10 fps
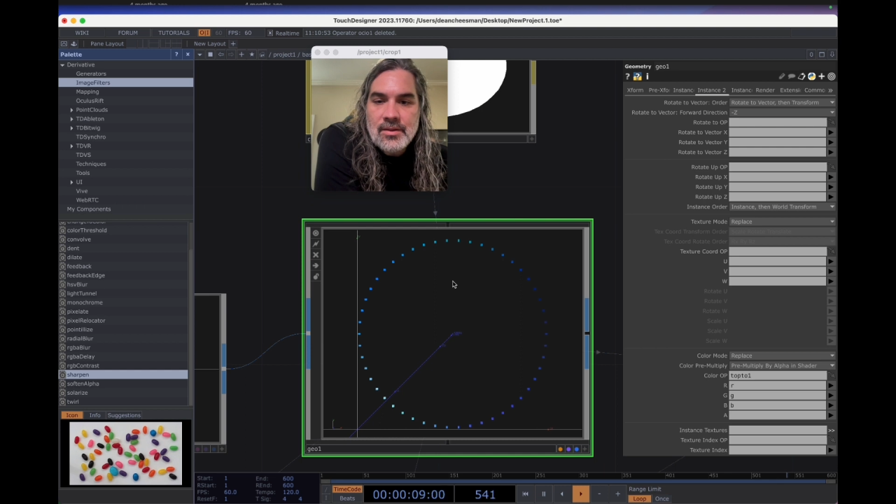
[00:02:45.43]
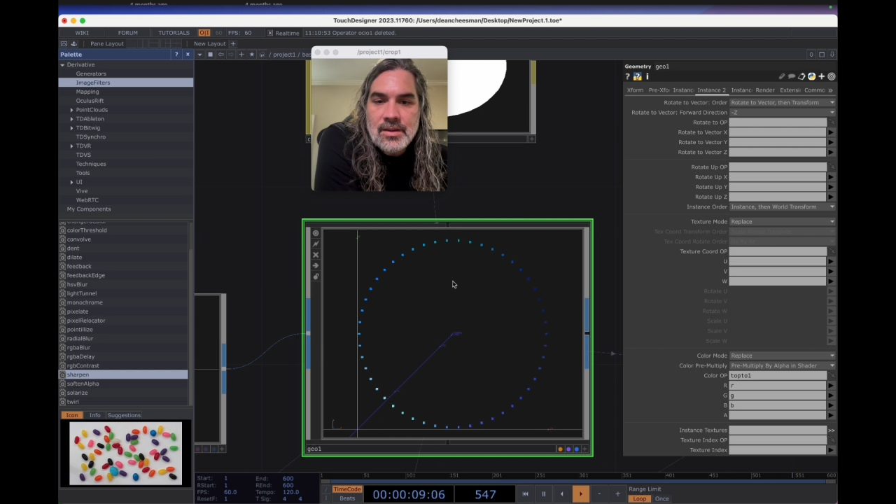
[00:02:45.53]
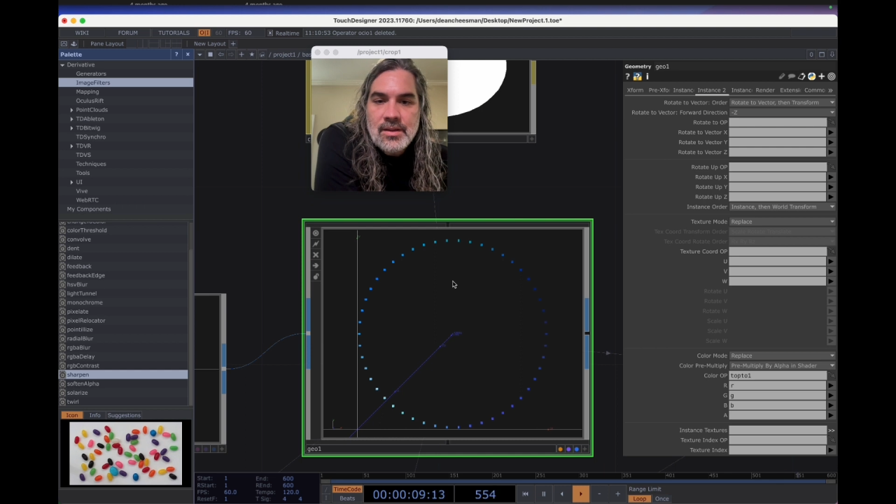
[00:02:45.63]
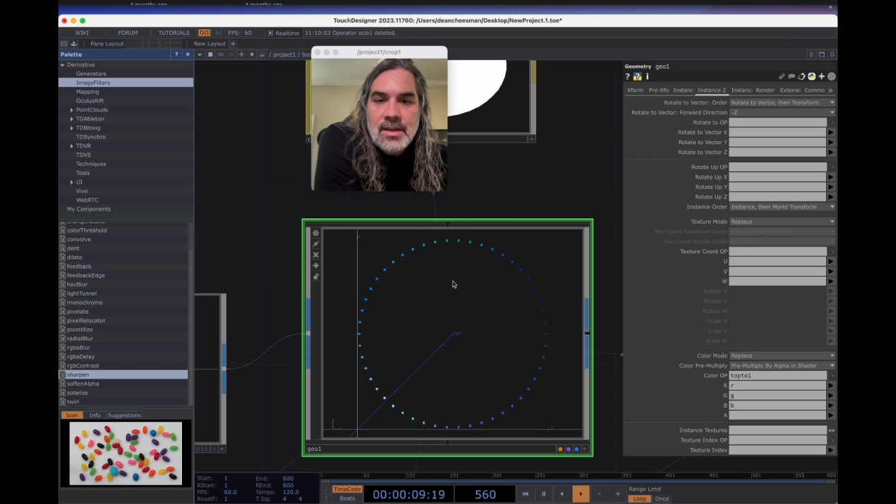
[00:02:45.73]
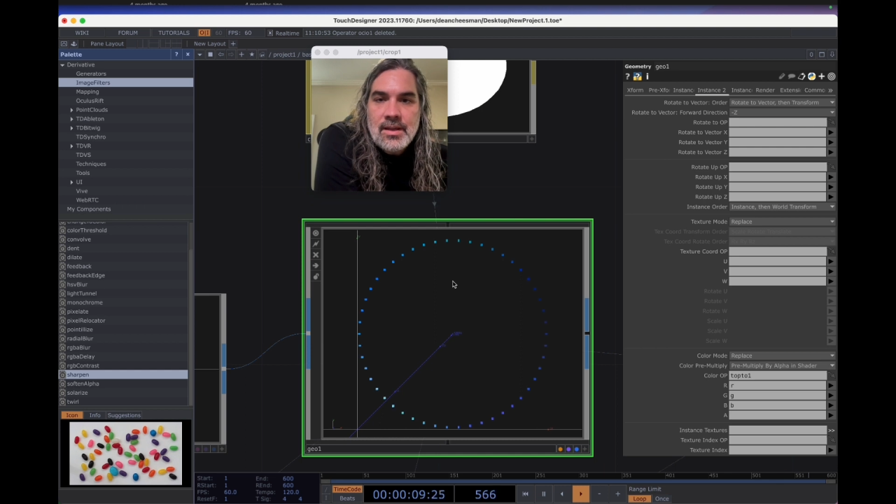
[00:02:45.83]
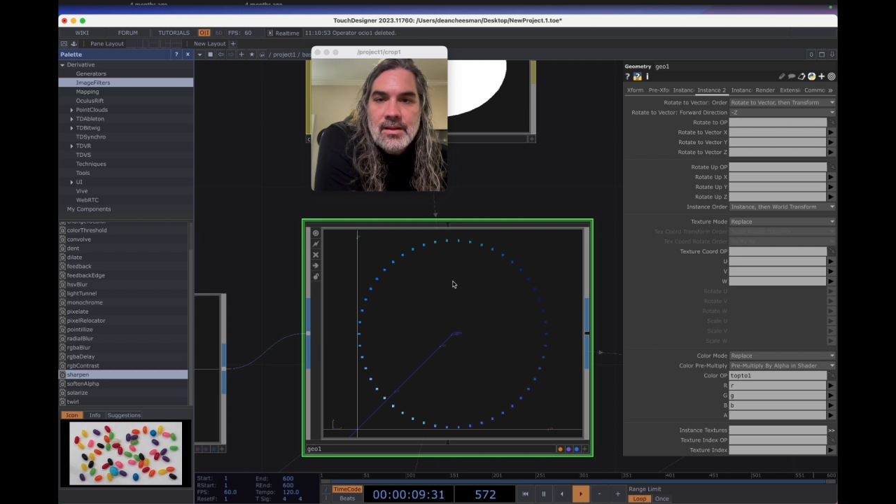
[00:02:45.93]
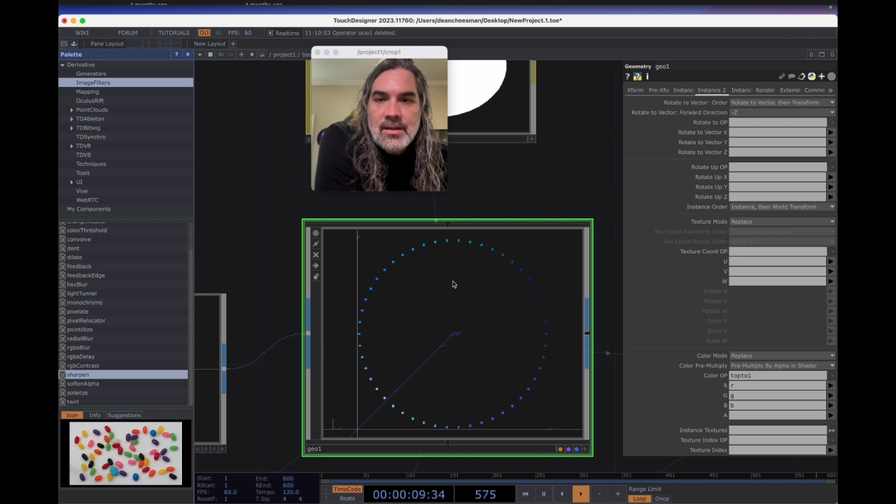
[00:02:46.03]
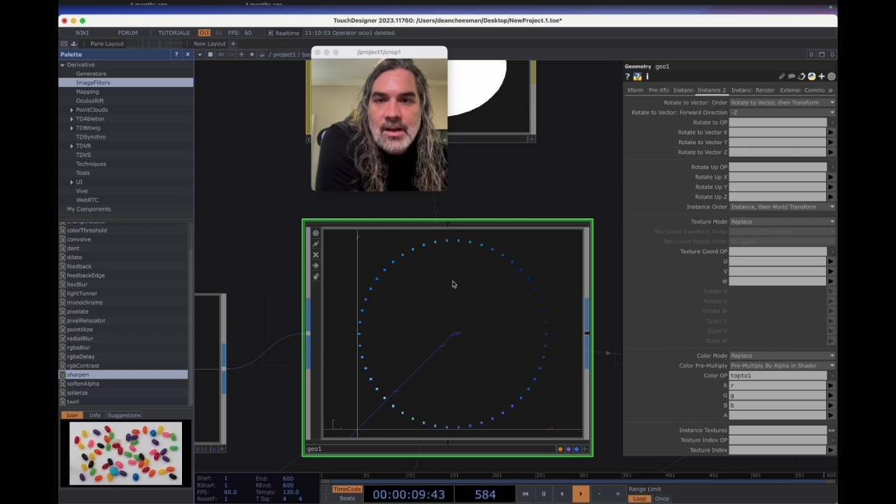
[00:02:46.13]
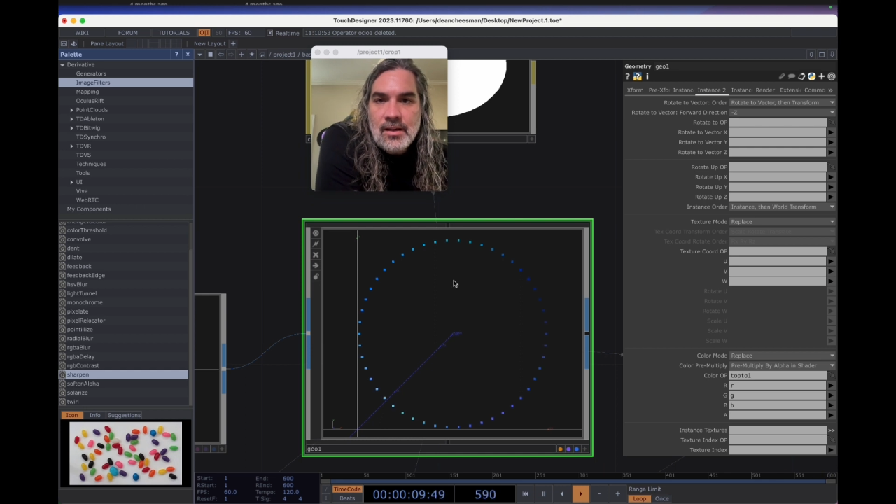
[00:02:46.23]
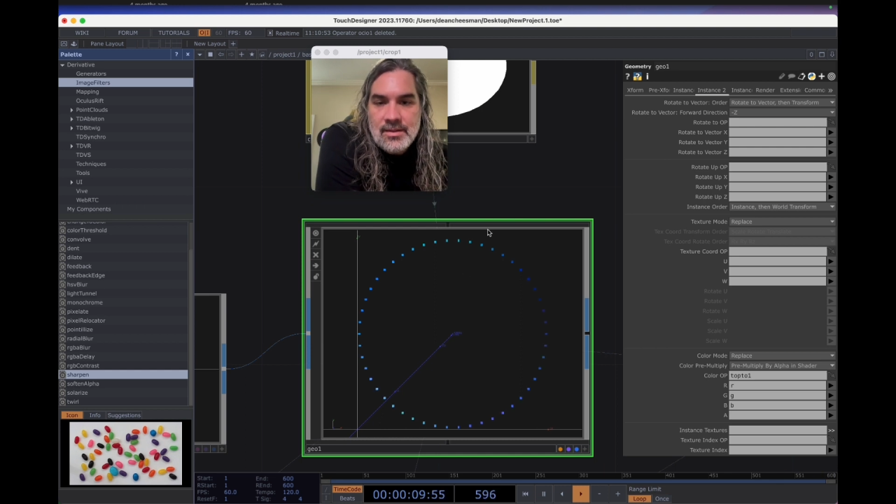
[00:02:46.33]
it,
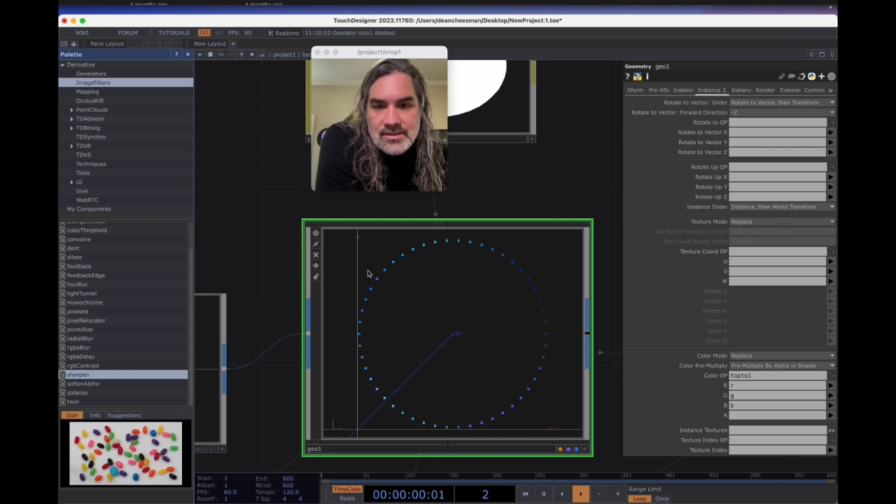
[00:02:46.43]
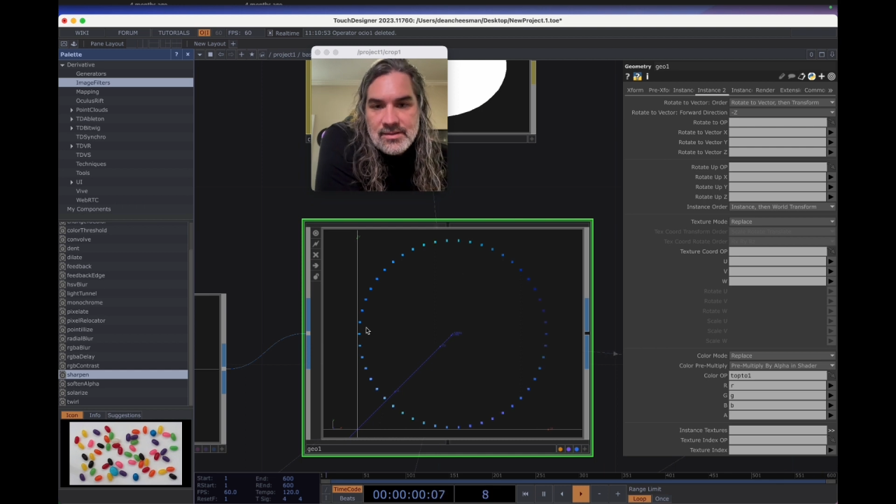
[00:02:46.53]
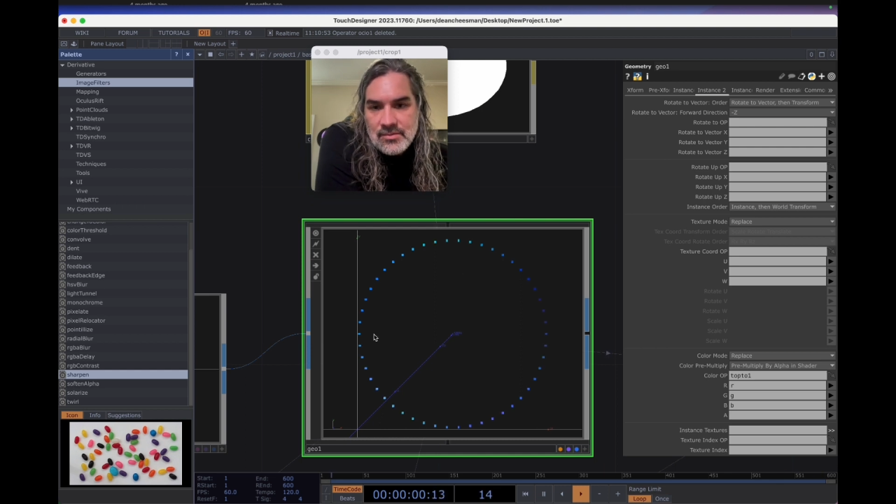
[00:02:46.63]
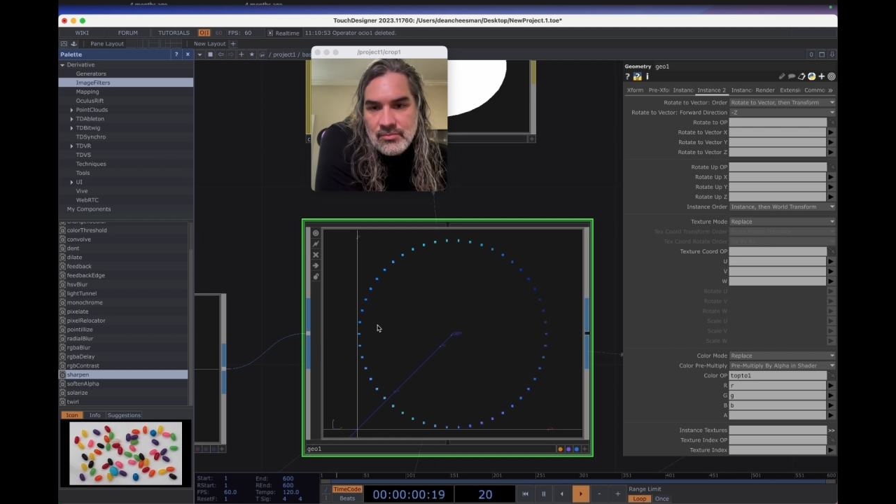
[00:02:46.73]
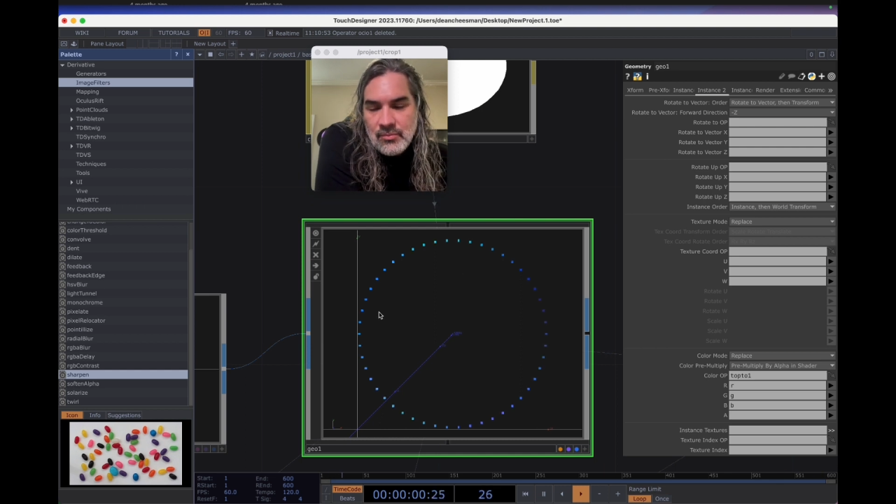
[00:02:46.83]
uh, this is